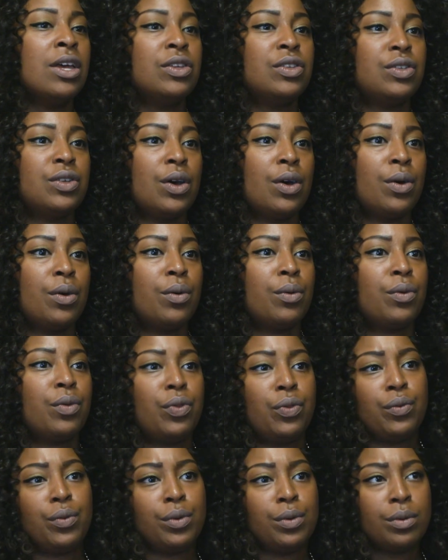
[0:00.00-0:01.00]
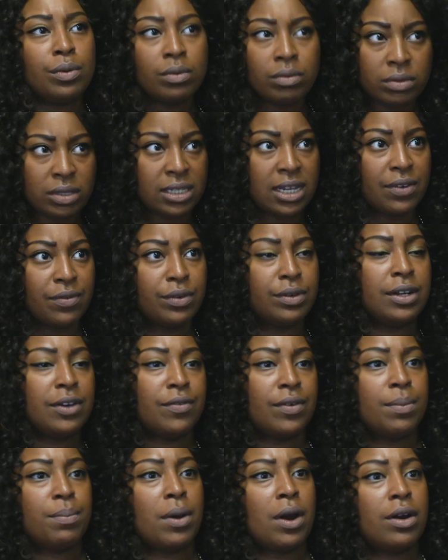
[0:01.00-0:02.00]
So through several
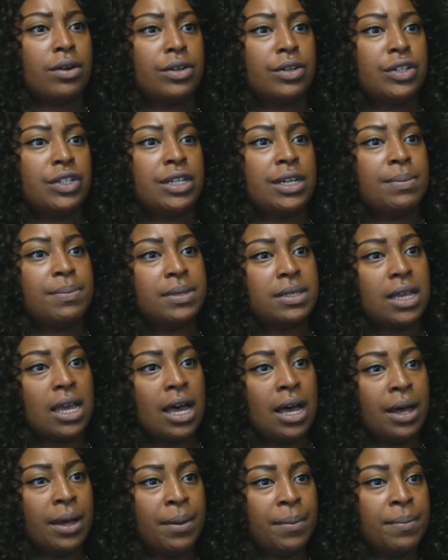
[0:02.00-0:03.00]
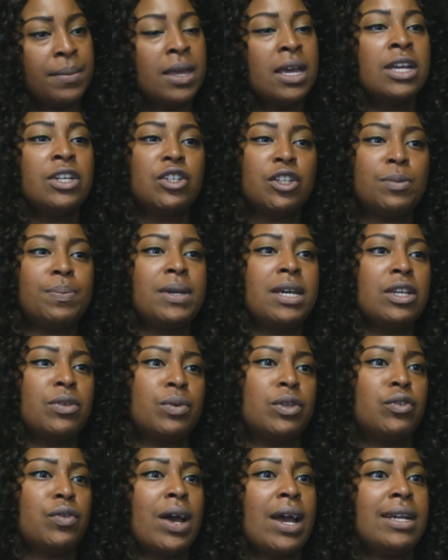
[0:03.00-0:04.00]
different partnerships, just because
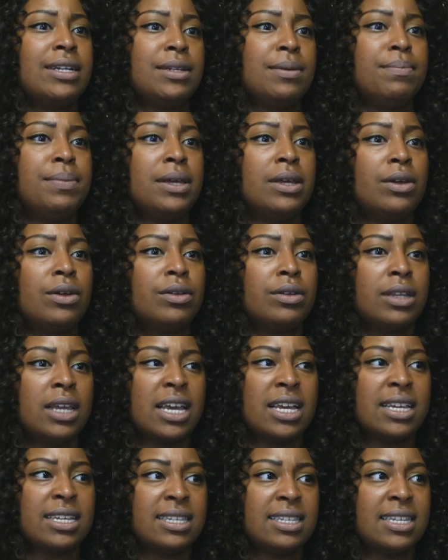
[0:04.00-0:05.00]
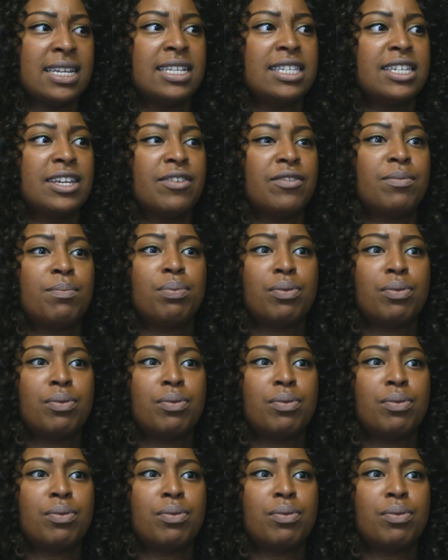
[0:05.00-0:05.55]
we're trying to build a sense of